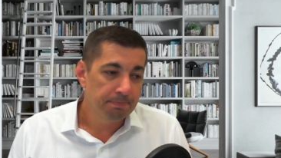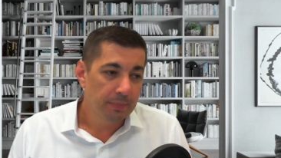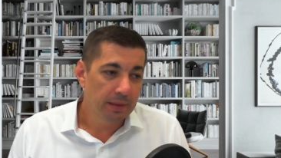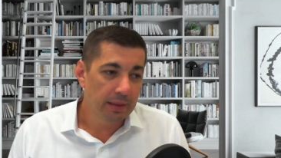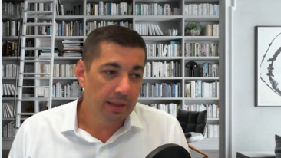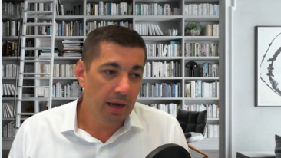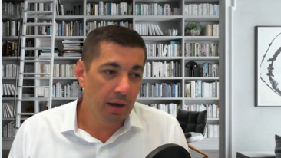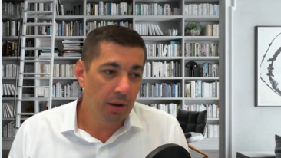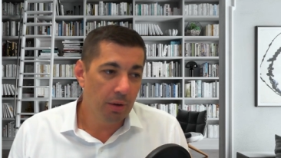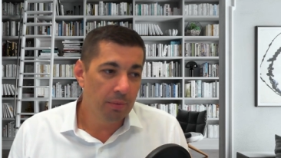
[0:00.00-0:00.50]

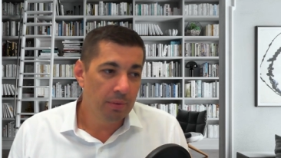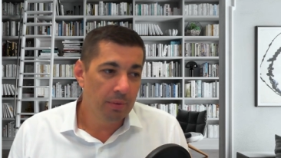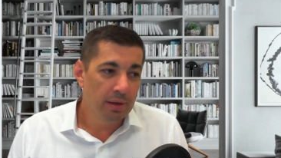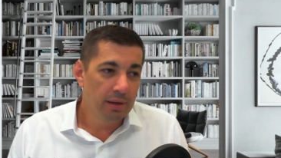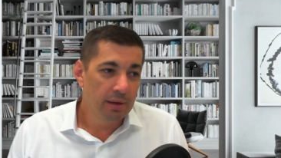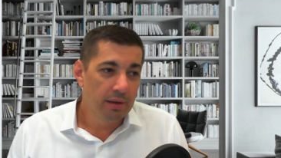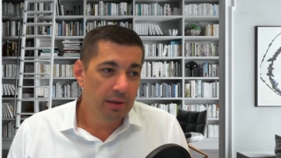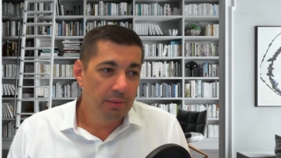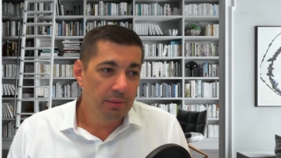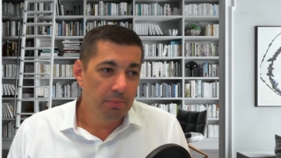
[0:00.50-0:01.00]
Now,
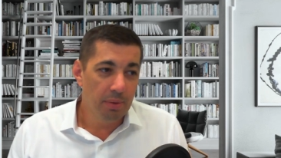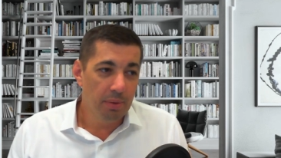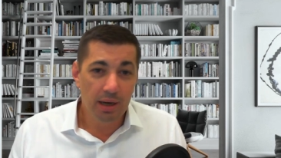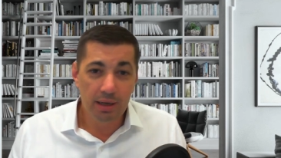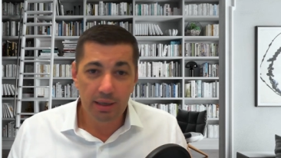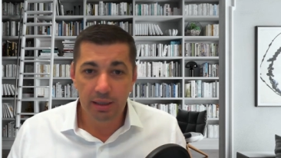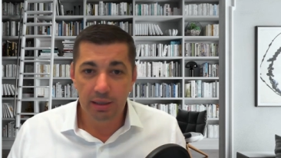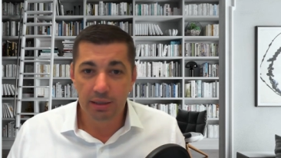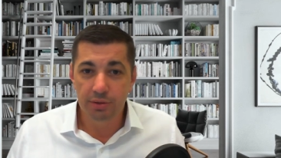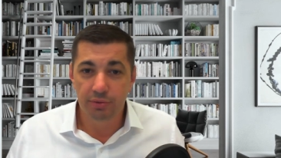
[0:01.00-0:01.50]

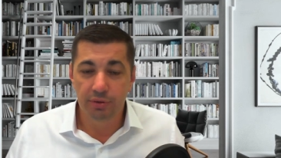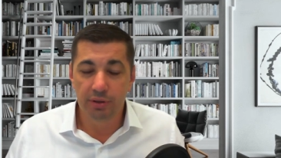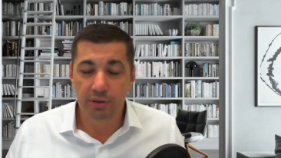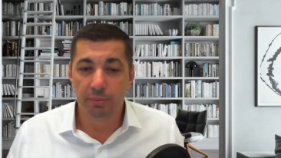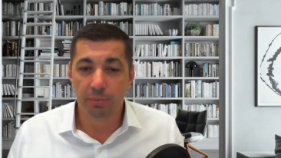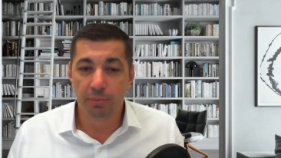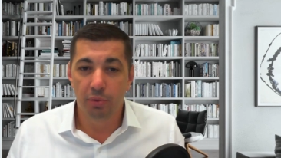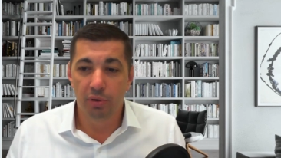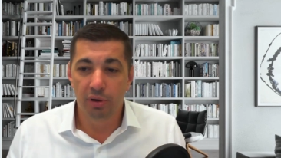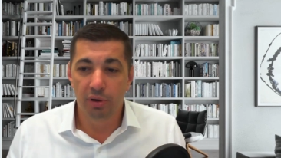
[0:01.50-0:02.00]
marketing is really
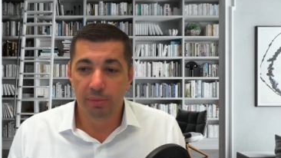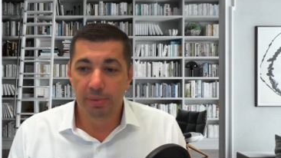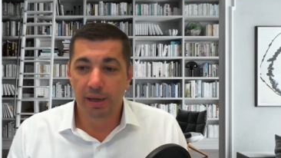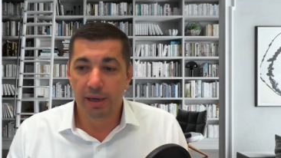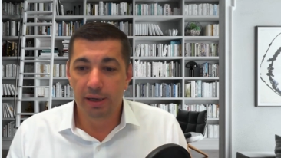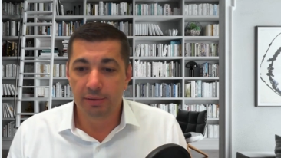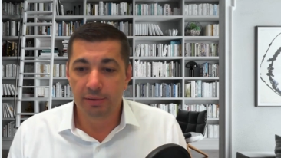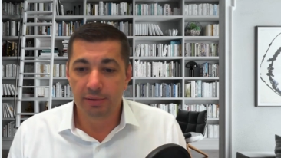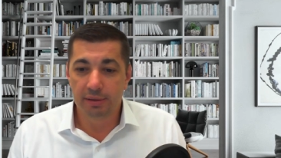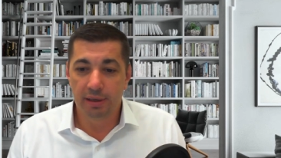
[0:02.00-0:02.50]
more
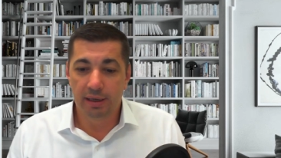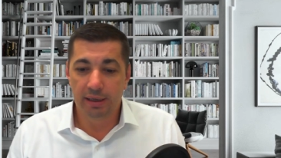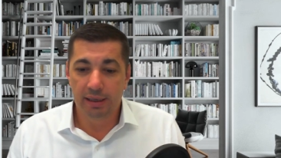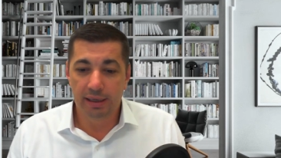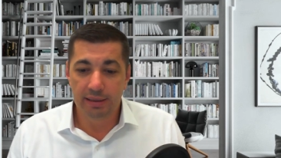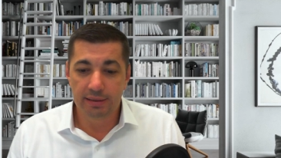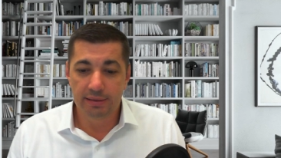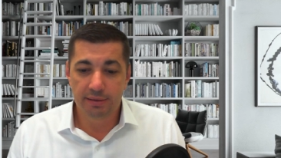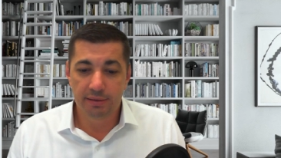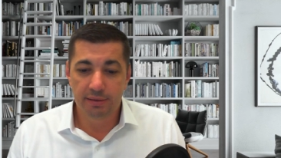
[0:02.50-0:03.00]
about, I
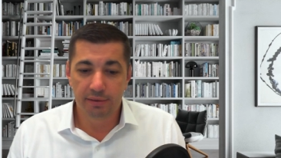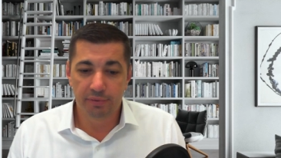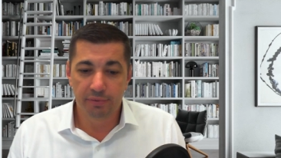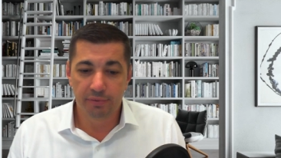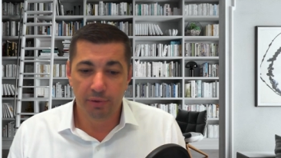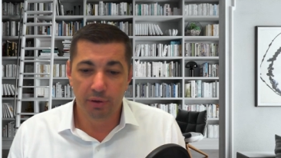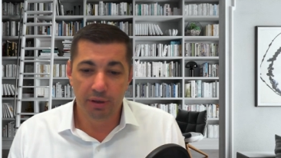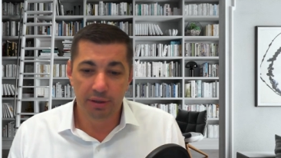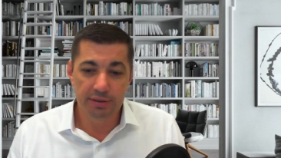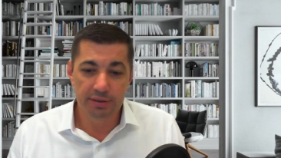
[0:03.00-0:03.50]
guess,
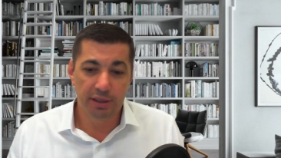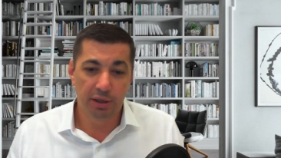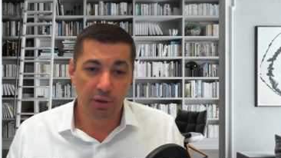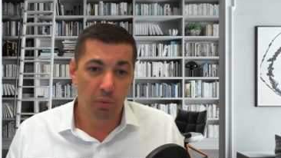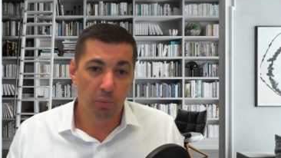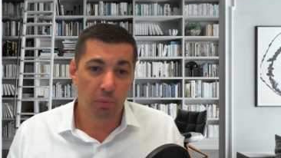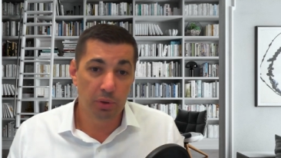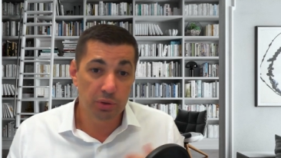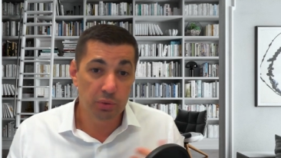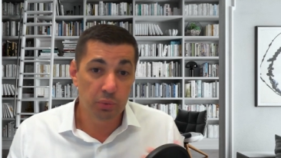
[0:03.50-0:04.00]
focusing
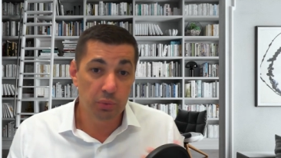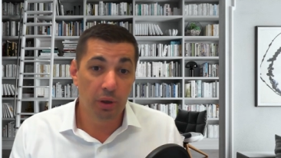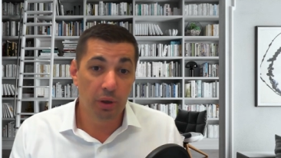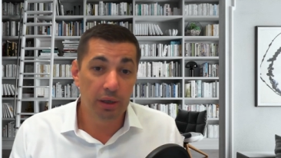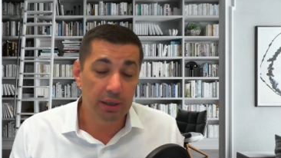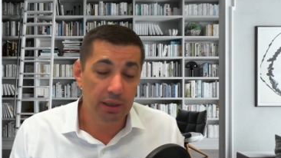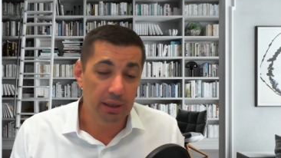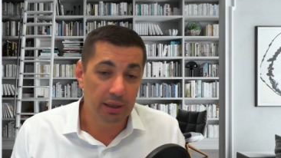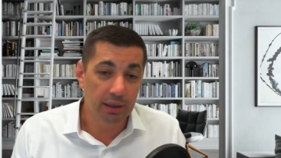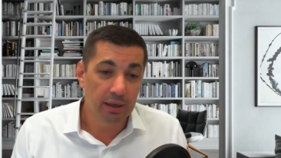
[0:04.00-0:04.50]
on what's
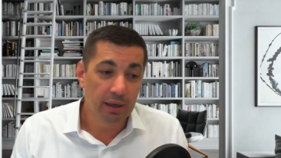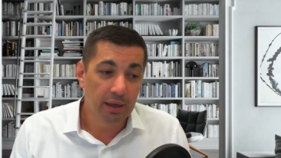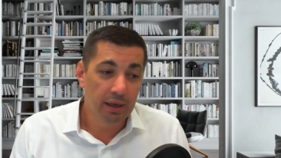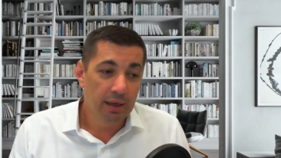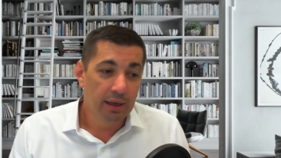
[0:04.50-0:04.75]
working